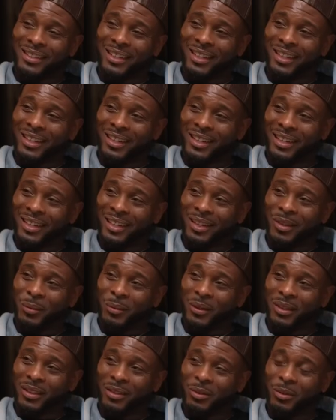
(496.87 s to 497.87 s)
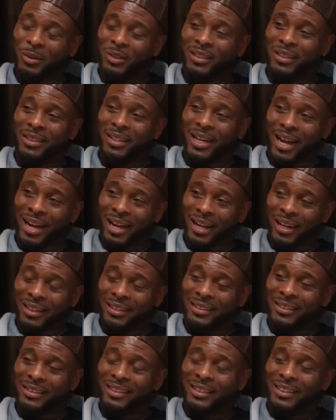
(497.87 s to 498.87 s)
where there was a
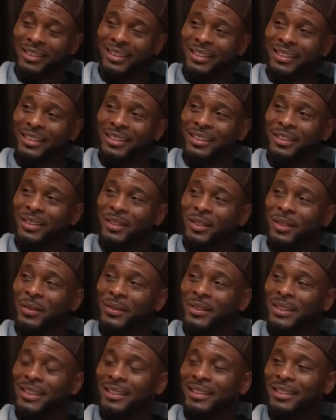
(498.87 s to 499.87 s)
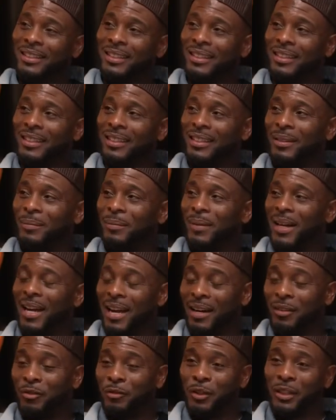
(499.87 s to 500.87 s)
guy, and I
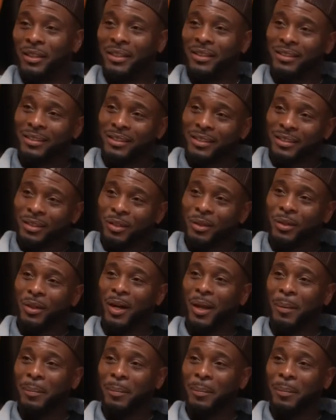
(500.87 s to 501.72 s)
had a feeling, you know what I